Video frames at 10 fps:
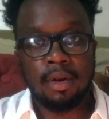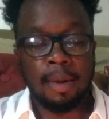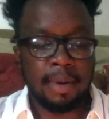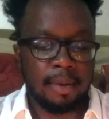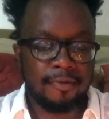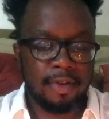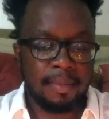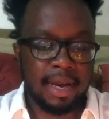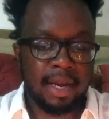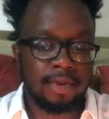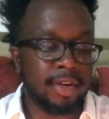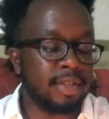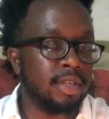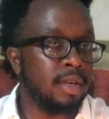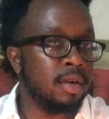Coming up from a
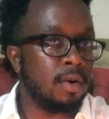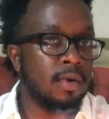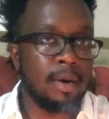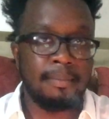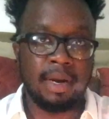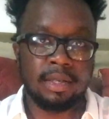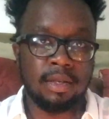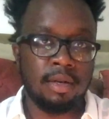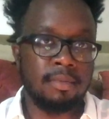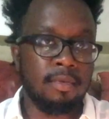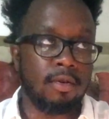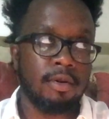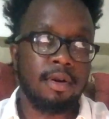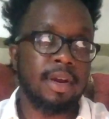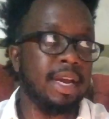Christian or a Muslim
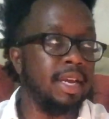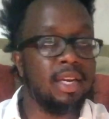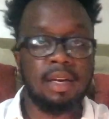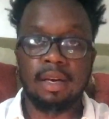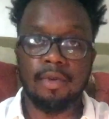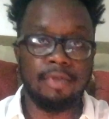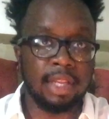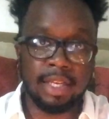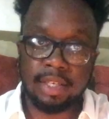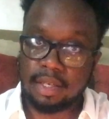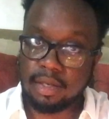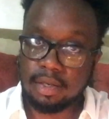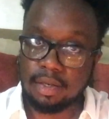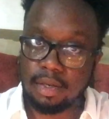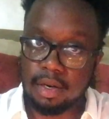or any religious
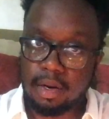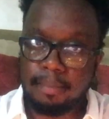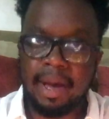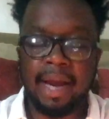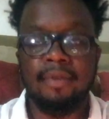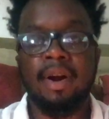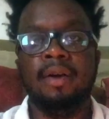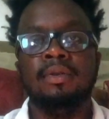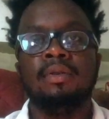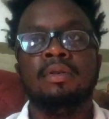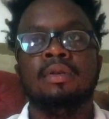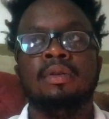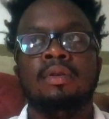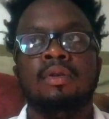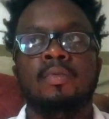background,
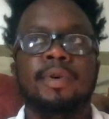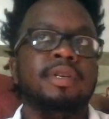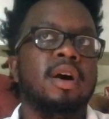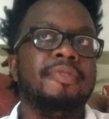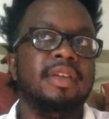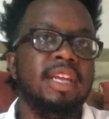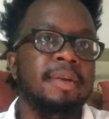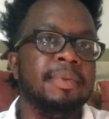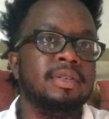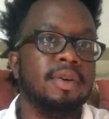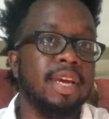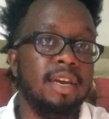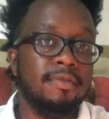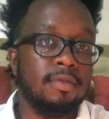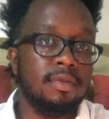we're taught that demons are
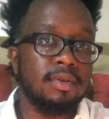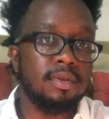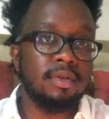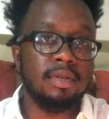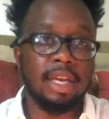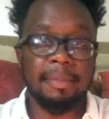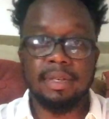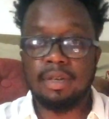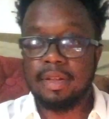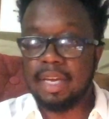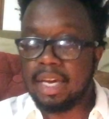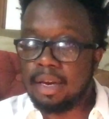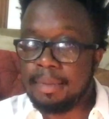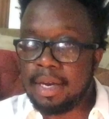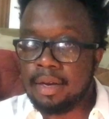evil, demons are the
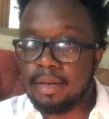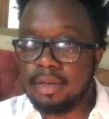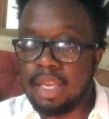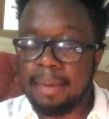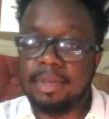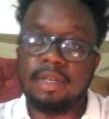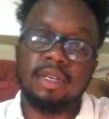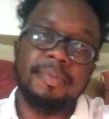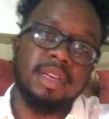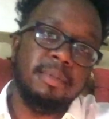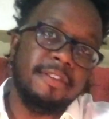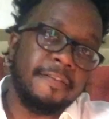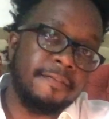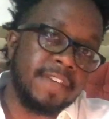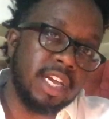enemy, demons are something to be
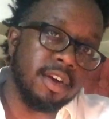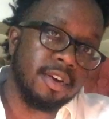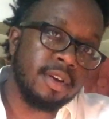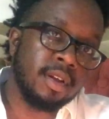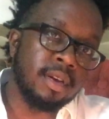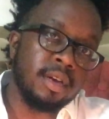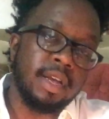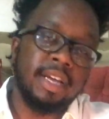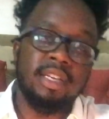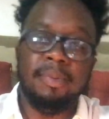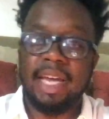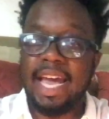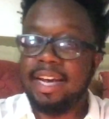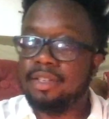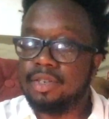feared and to be
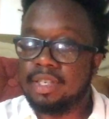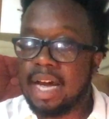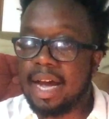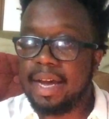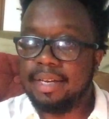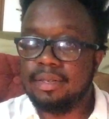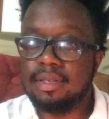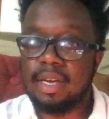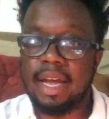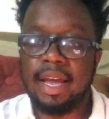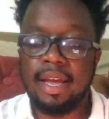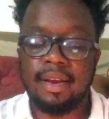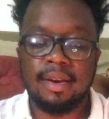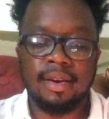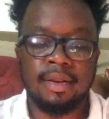exorcised,
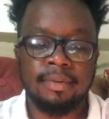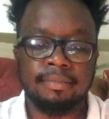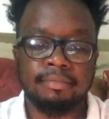and